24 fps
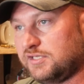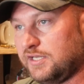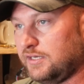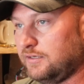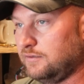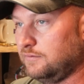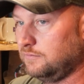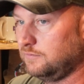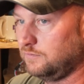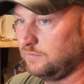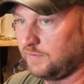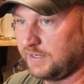
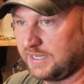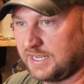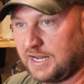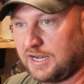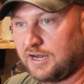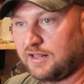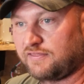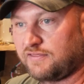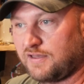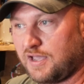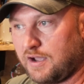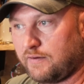it. We
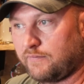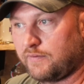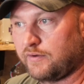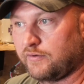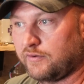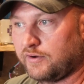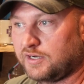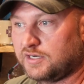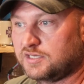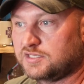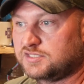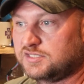kind of thought we
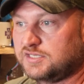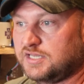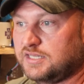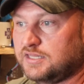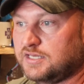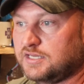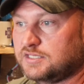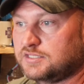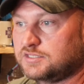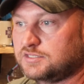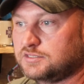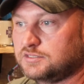were going to see
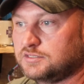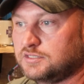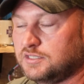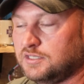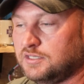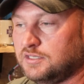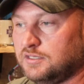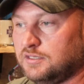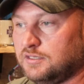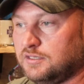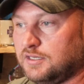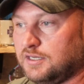this.
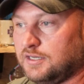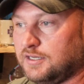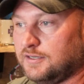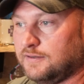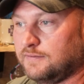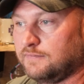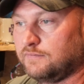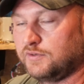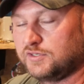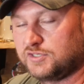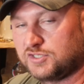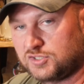
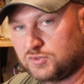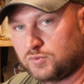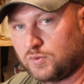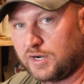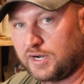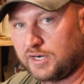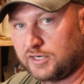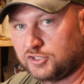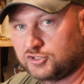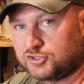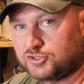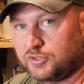We just
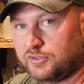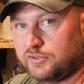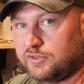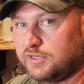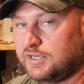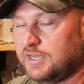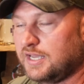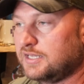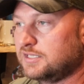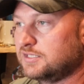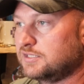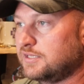wanted to show you
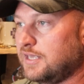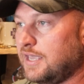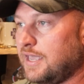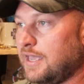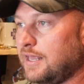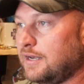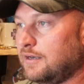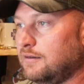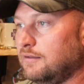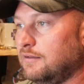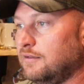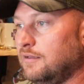guys
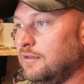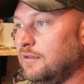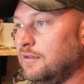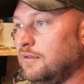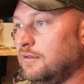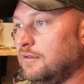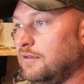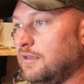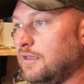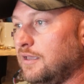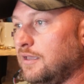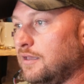that
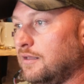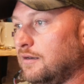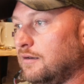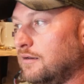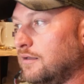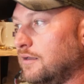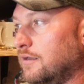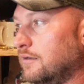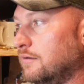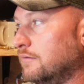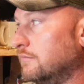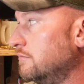and
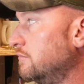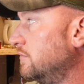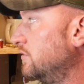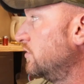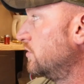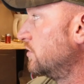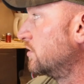do